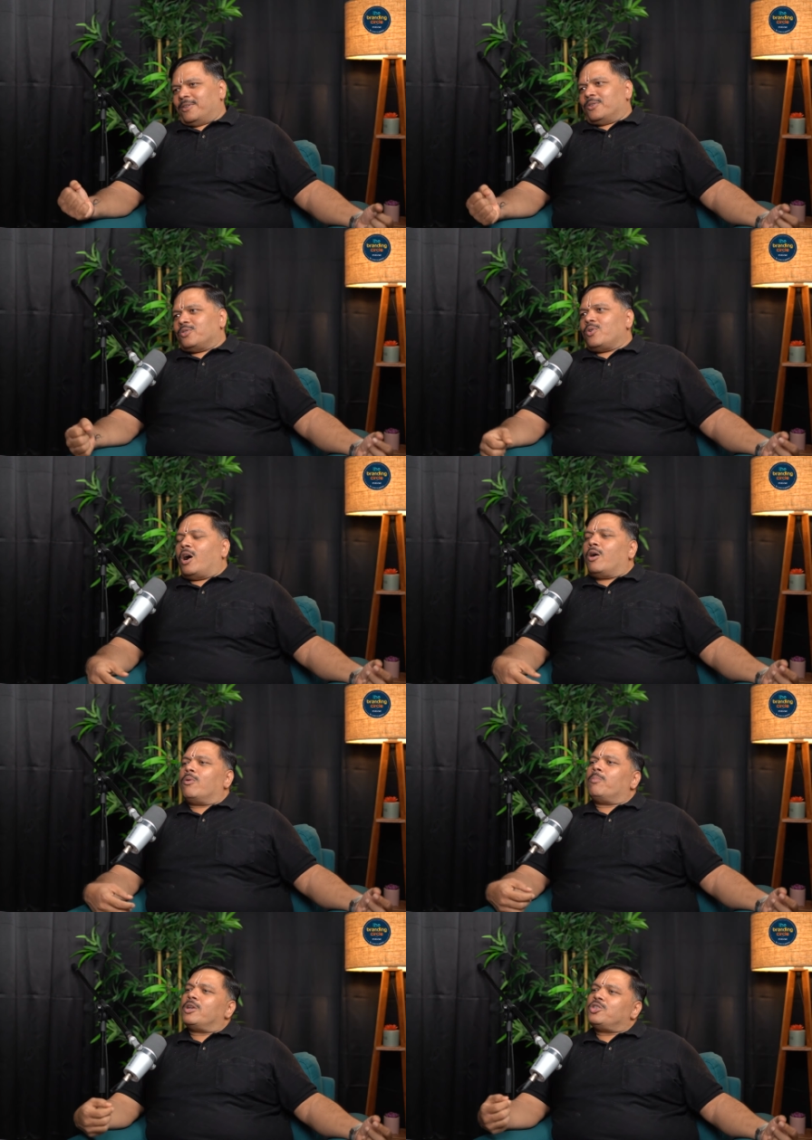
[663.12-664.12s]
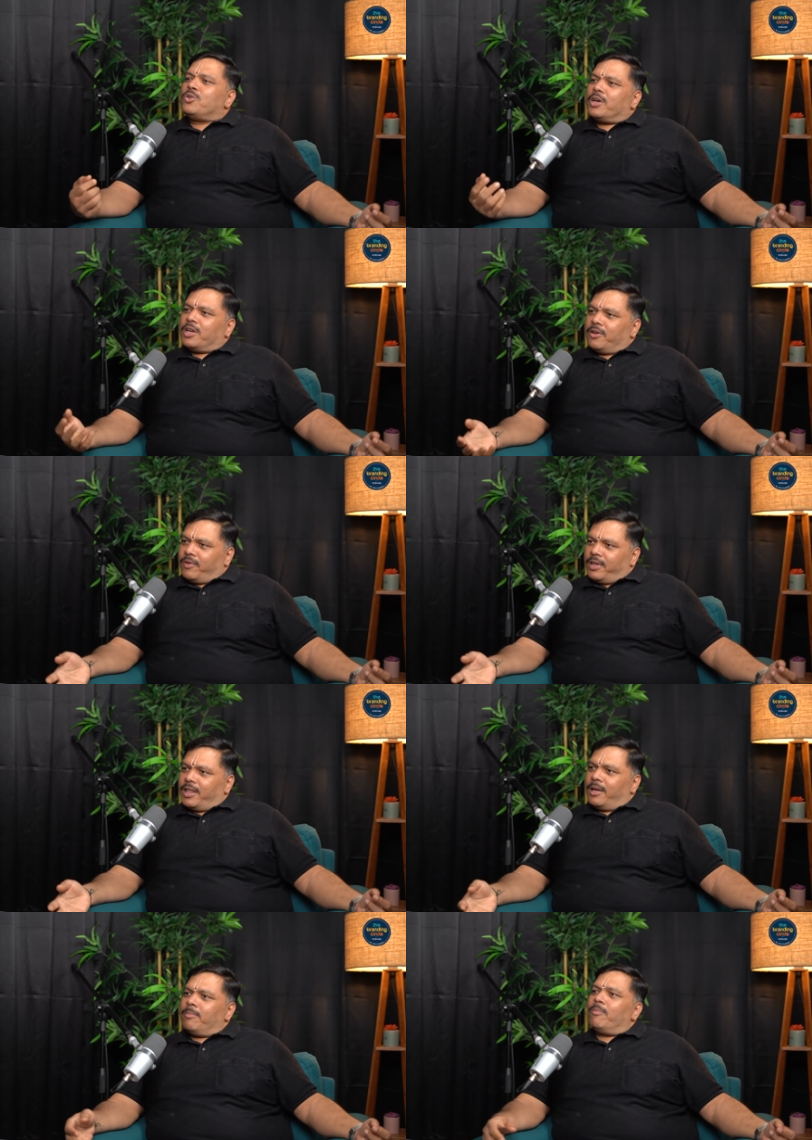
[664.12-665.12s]
So how much you are giving
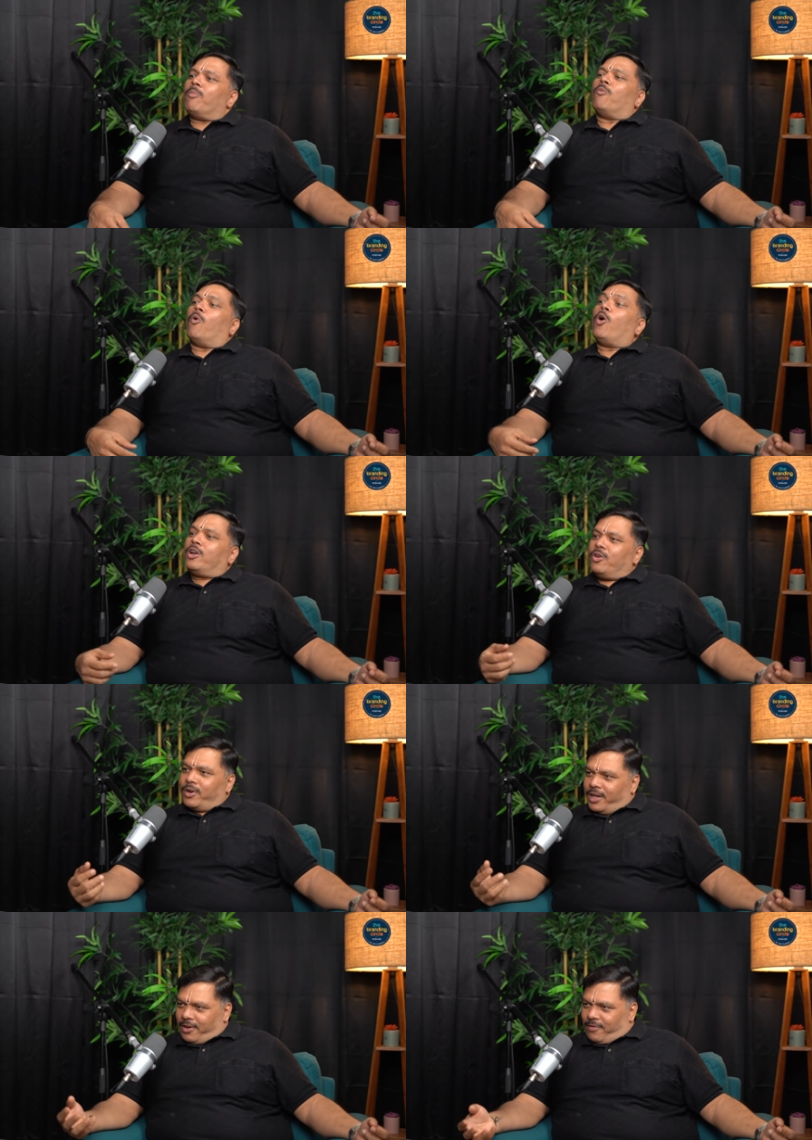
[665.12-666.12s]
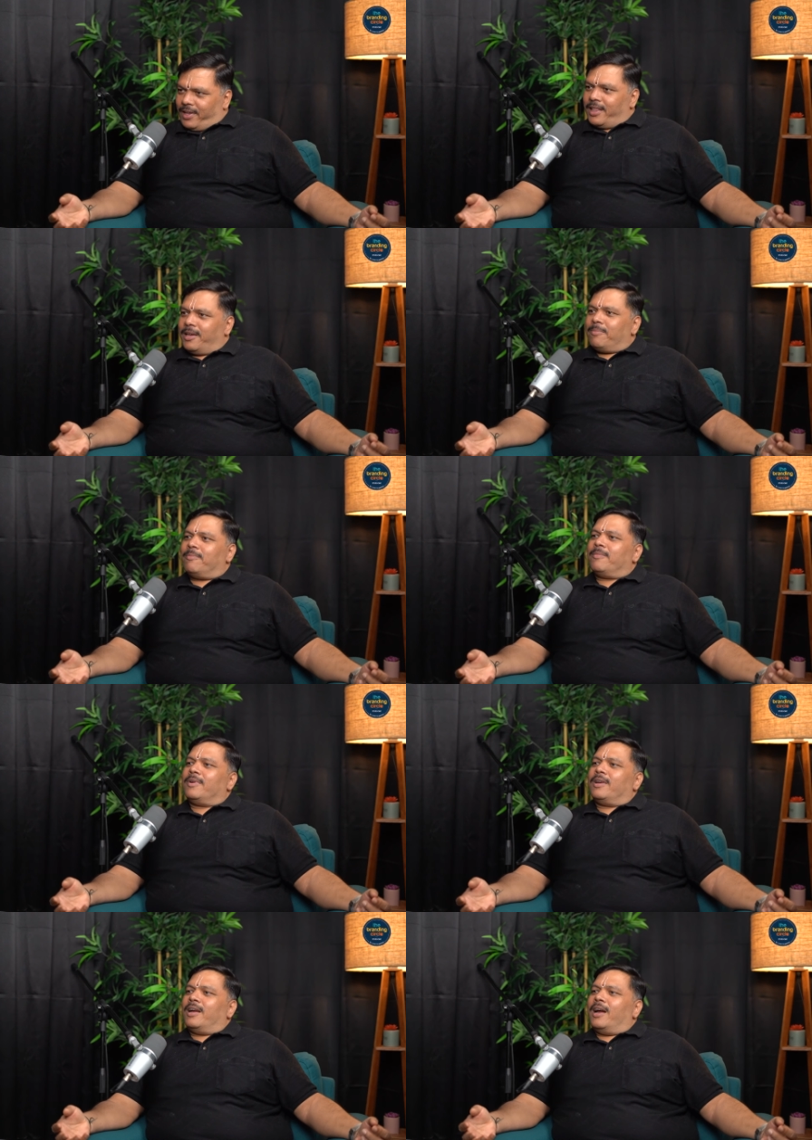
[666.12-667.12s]
them, what you are giving them,
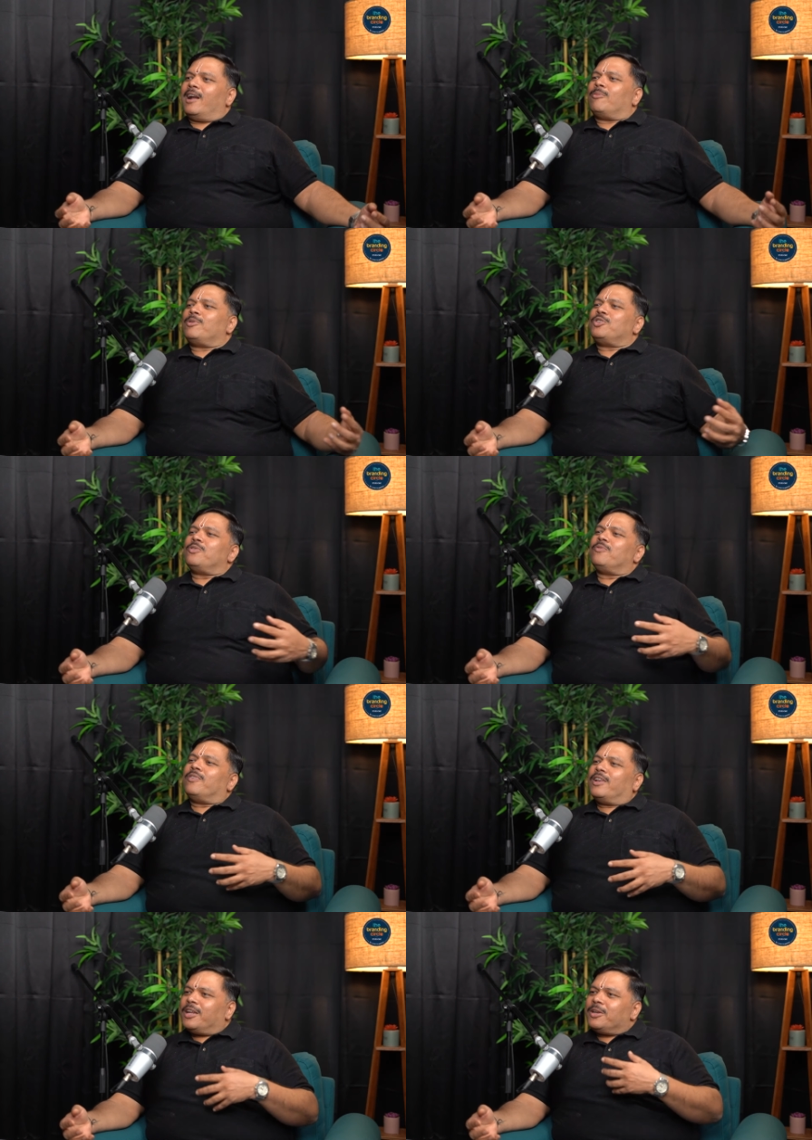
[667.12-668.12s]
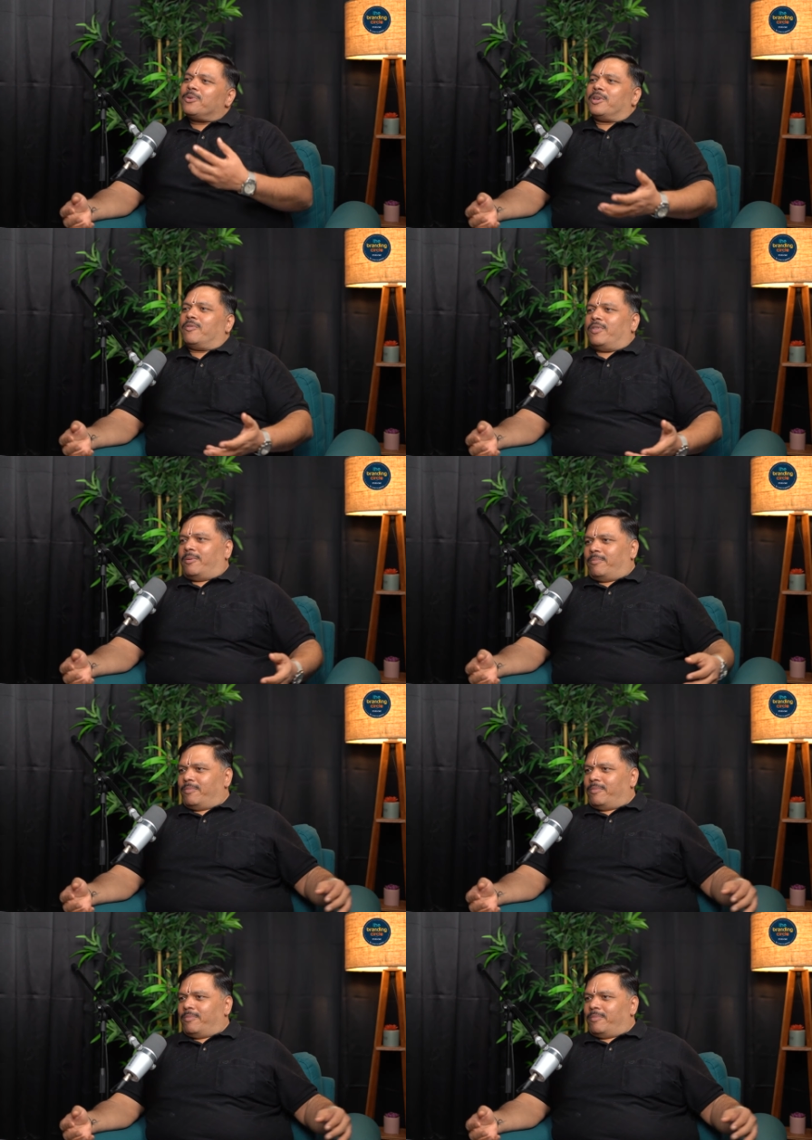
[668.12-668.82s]
and how much you are willing to give them.